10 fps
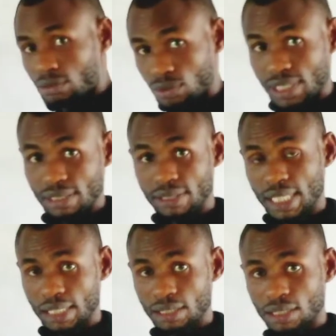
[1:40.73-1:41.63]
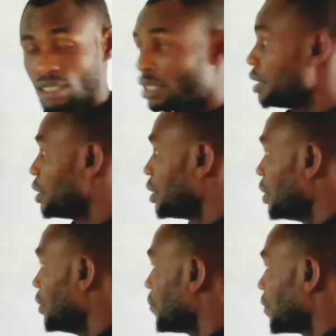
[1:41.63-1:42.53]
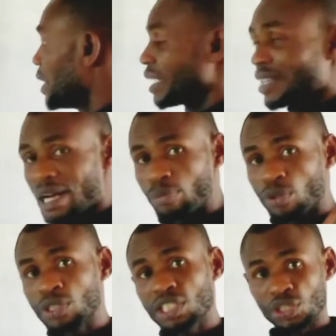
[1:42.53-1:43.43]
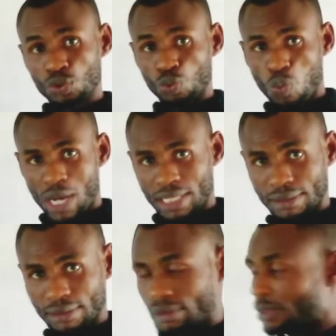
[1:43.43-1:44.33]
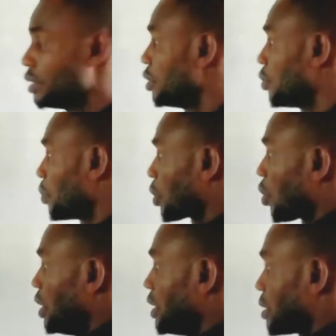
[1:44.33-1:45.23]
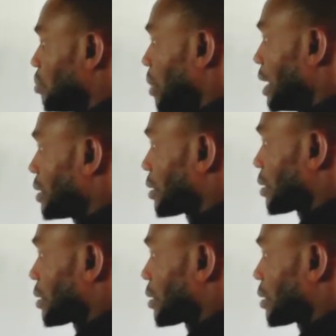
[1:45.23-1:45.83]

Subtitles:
till 10, if a carbon is 1, we call it net.